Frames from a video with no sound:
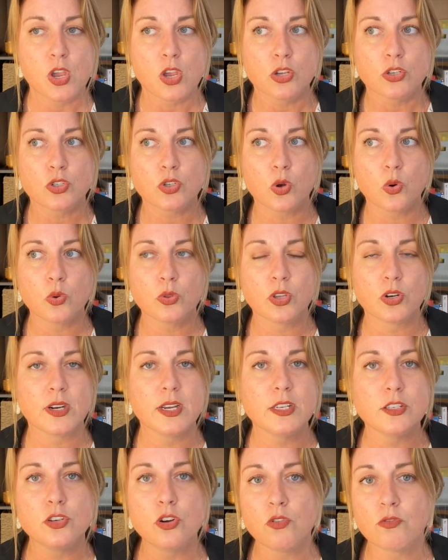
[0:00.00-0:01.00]
So there
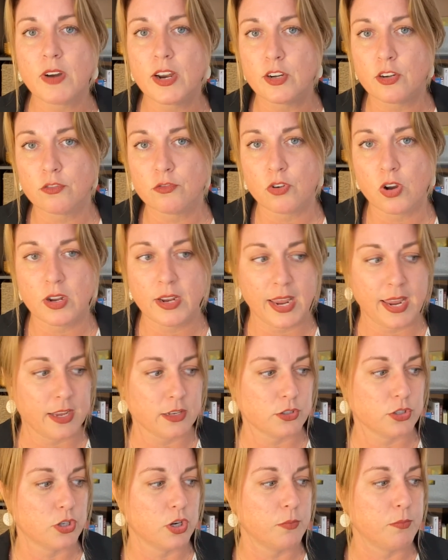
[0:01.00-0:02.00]
is no right or wrong
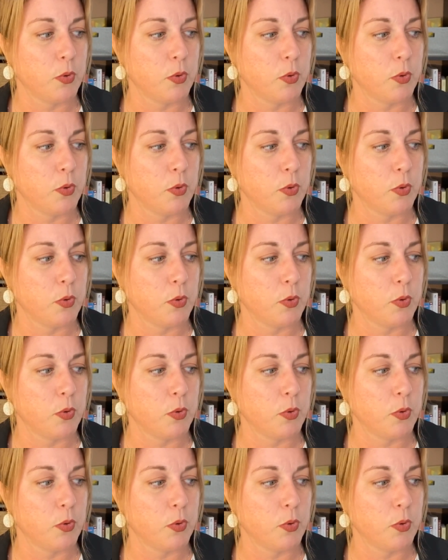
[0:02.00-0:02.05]
answer,